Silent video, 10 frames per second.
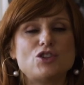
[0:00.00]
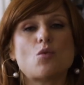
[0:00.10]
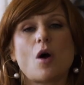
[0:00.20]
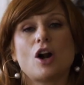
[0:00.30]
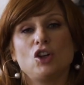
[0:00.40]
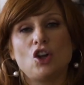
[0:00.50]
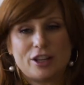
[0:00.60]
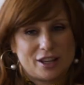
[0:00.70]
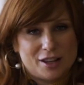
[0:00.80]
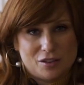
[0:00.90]
you are
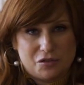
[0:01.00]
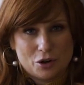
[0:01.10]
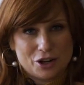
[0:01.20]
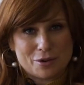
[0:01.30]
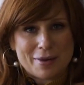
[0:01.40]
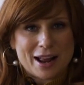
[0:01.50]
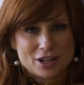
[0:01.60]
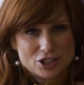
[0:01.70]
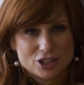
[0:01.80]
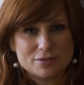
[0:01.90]
looking for your
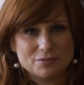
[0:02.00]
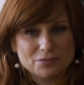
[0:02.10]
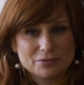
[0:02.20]
match?